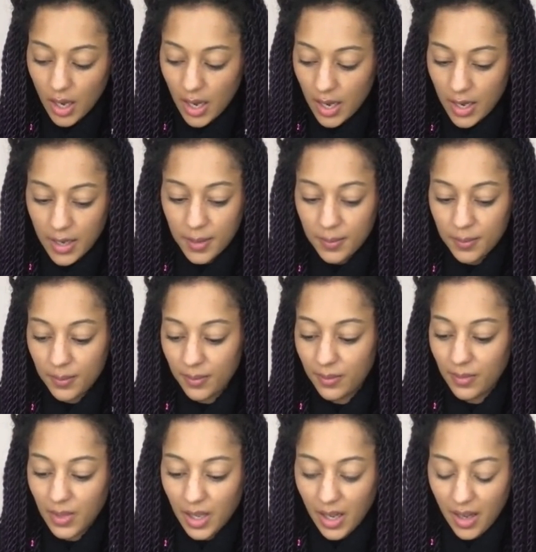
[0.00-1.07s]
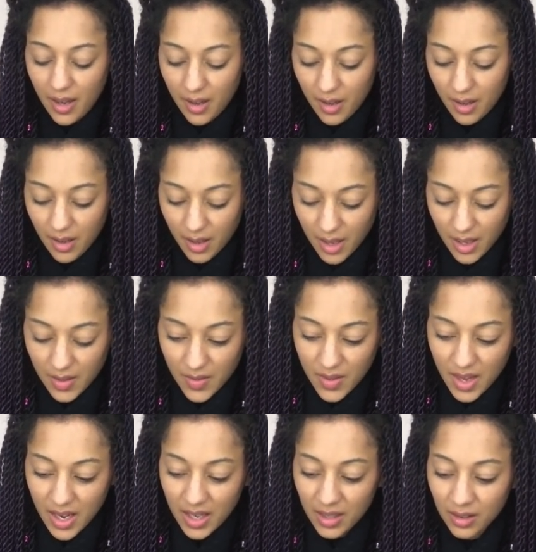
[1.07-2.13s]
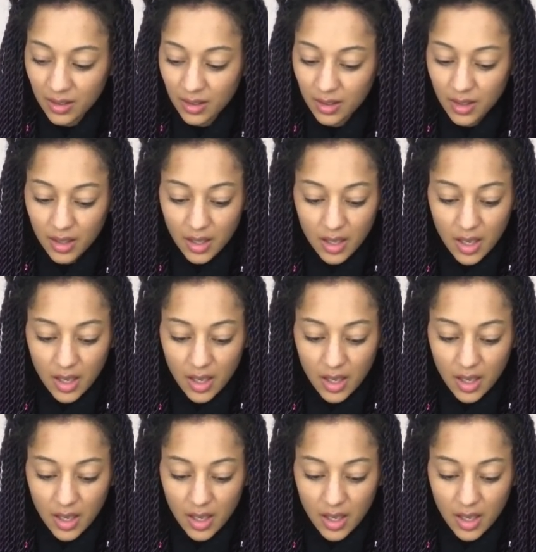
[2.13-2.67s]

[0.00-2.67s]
Um, then